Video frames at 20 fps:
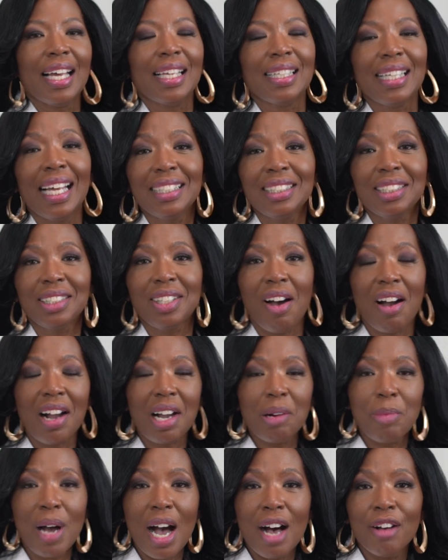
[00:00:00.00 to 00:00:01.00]
Let's
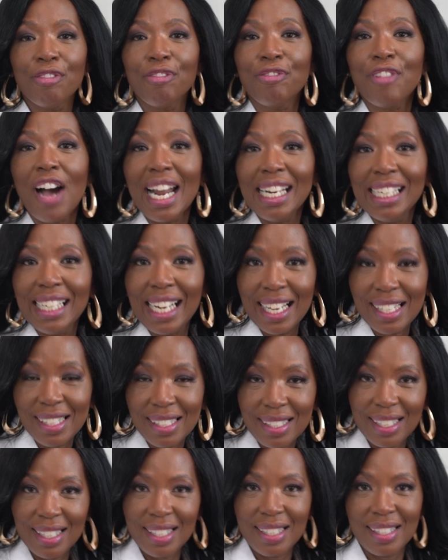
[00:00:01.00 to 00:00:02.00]
talk about
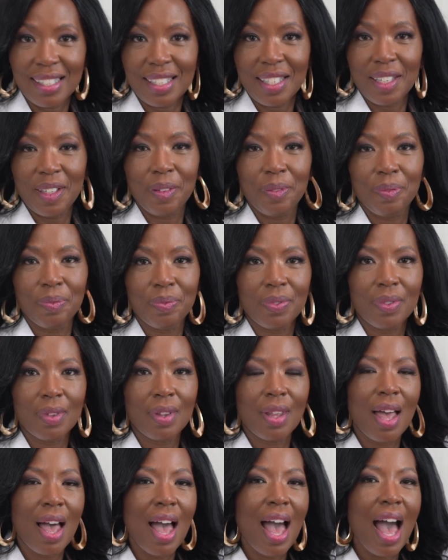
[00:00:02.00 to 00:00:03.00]
finances.
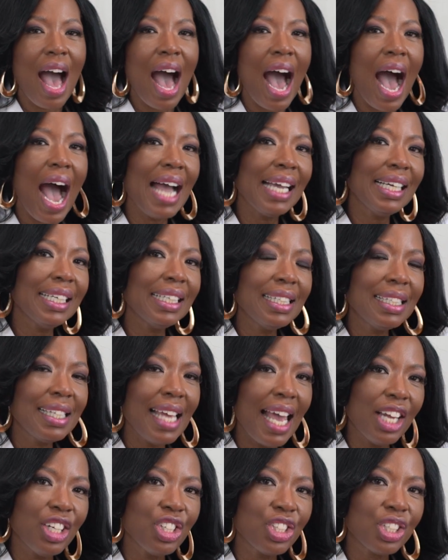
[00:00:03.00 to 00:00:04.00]
I
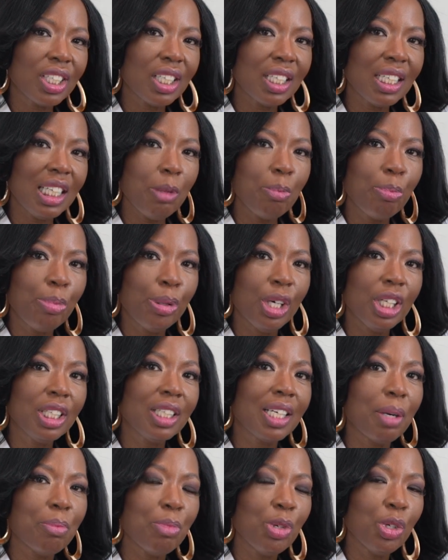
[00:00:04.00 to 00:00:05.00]
intentionally
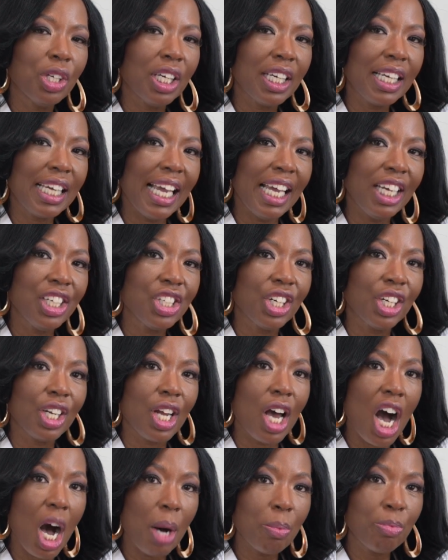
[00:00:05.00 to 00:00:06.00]
put
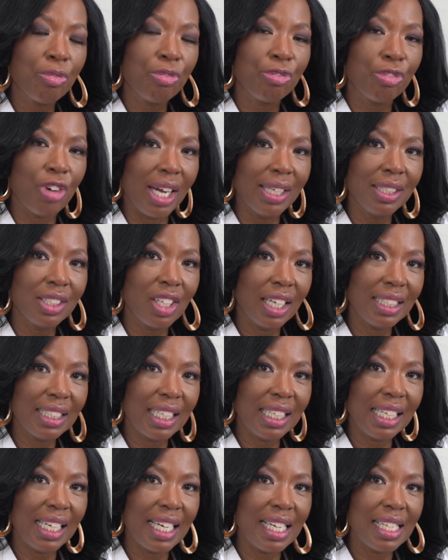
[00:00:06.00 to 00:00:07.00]
communication up front on
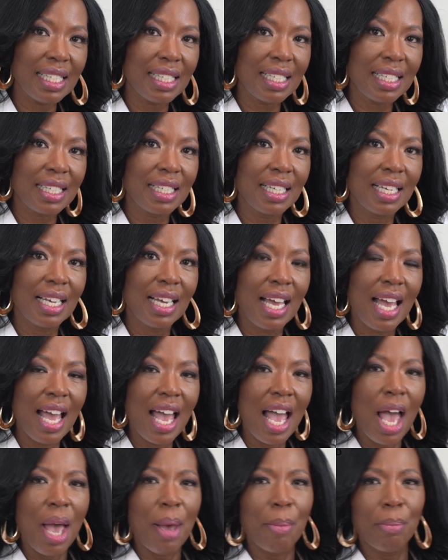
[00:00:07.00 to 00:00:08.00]
the list
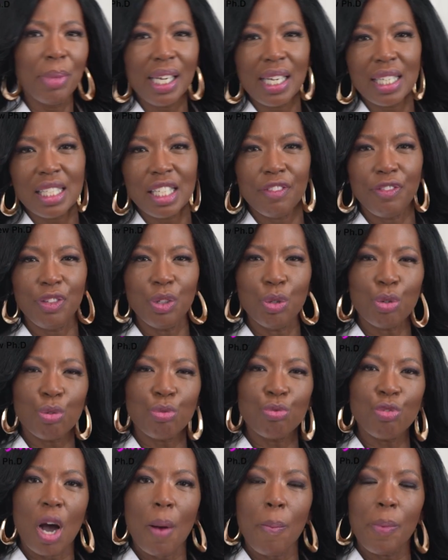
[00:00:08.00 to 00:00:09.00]
because if you
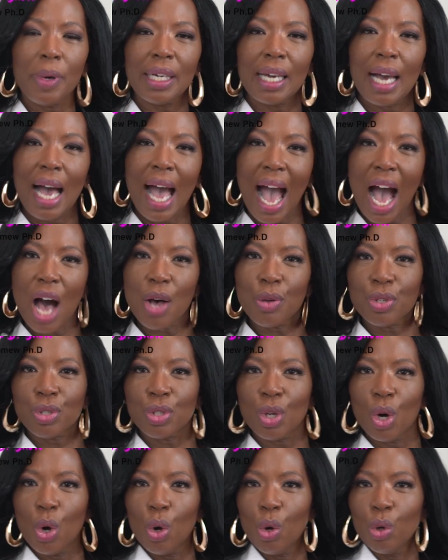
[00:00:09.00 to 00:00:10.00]
grew up in a
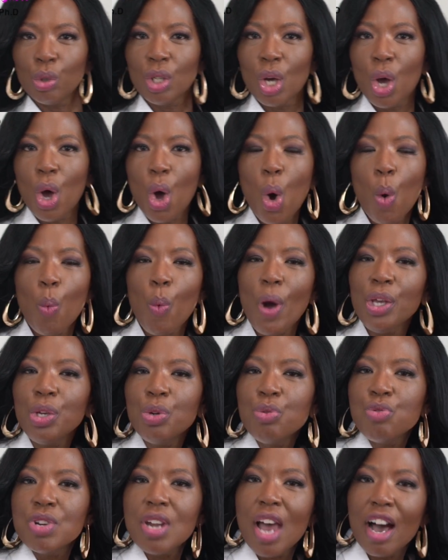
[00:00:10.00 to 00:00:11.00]
household where
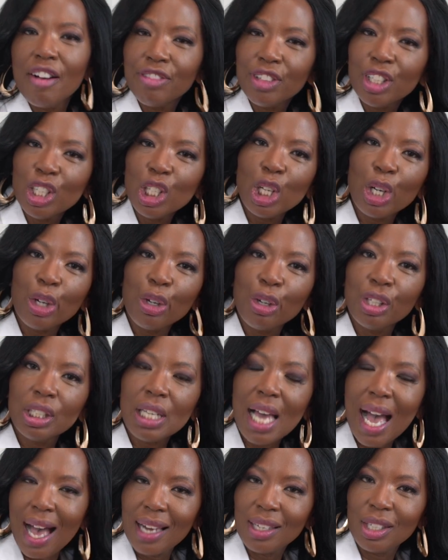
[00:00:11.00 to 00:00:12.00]
you never
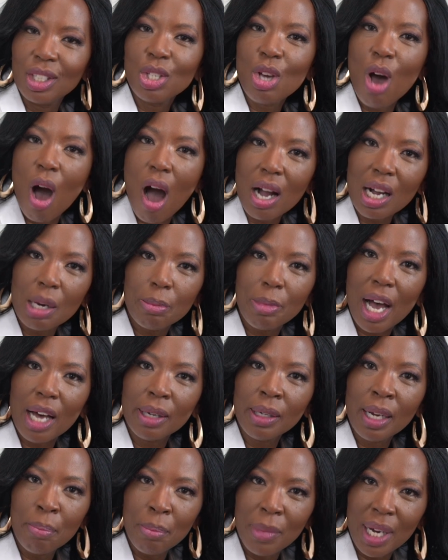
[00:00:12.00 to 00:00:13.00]
learned how to talk
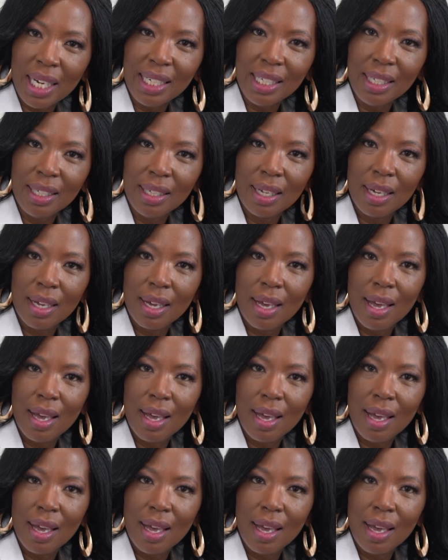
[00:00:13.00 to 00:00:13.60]
about money,